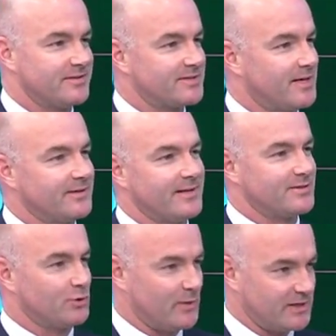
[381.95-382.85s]
The sun course,
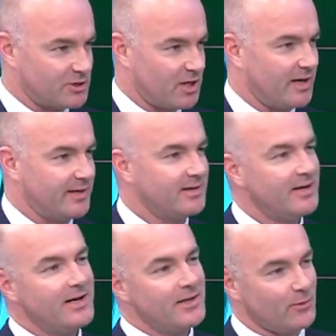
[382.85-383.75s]
doesn't yes, always yes, shine,
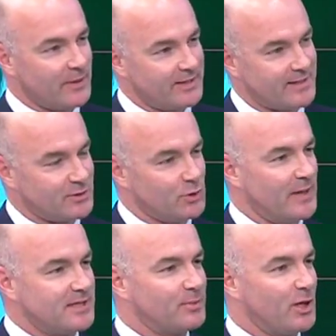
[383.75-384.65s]
yes. the wind doesn't
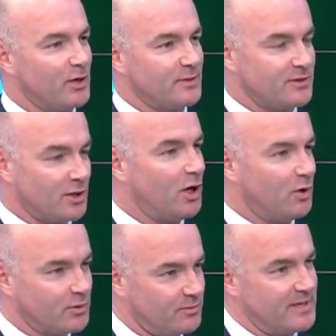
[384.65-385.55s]
always blow, and so
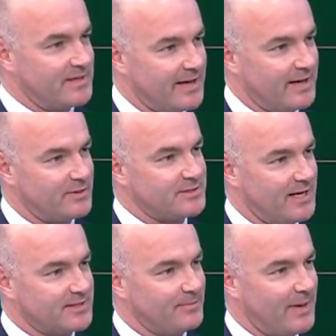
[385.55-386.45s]
coal can be there as,
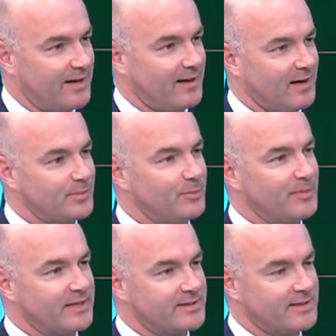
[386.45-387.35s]
as a backup.
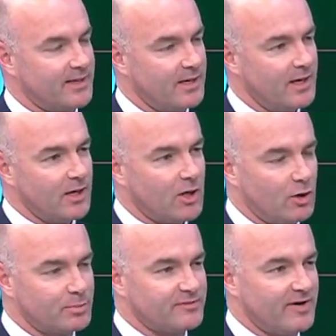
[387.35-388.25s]
But uh,
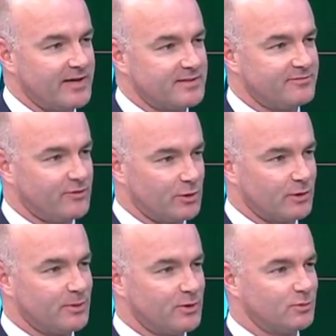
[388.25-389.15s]
coal provides
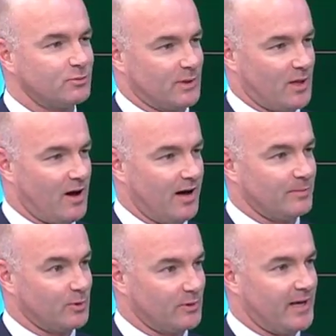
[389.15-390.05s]
affordable,
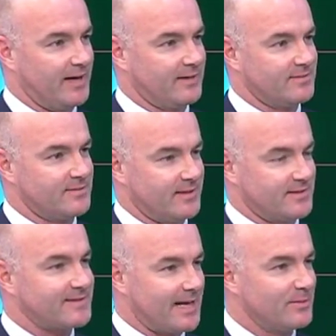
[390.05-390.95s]
reliable, and uh,
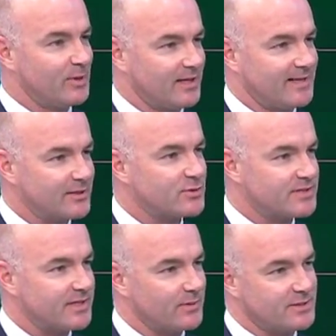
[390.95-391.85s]
stable
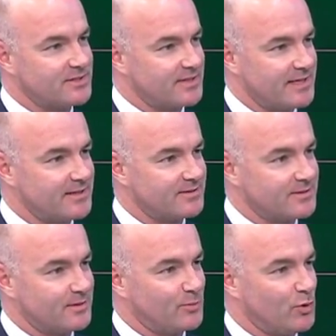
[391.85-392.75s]
electricity, which is needed to
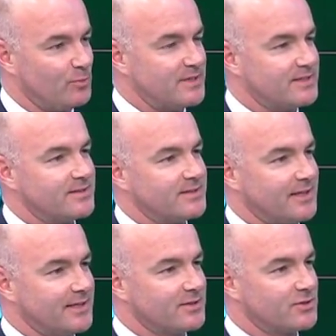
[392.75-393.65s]
support business and
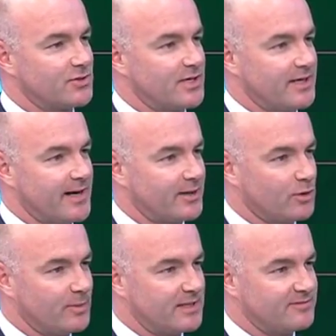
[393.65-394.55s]
industry and
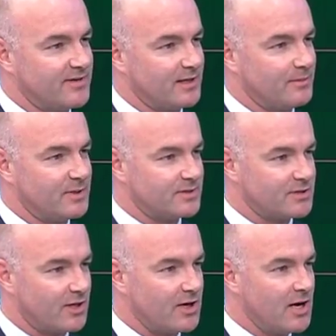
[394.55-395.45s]
economic development.
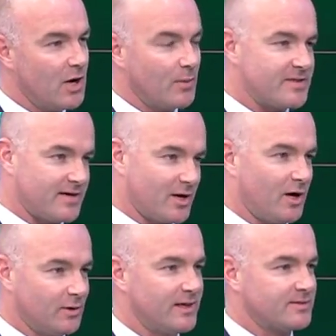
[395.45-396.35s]
So we think
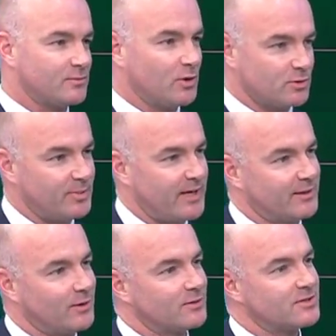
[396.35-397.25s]
coal has a role to play
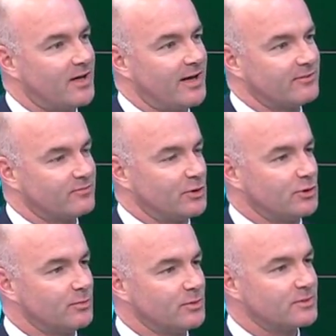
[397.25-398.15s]
alongside
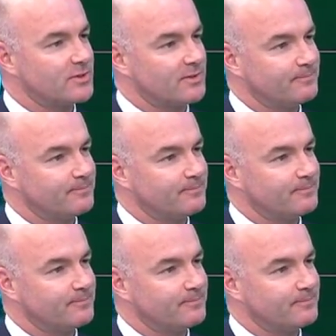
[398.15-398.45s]
renewables.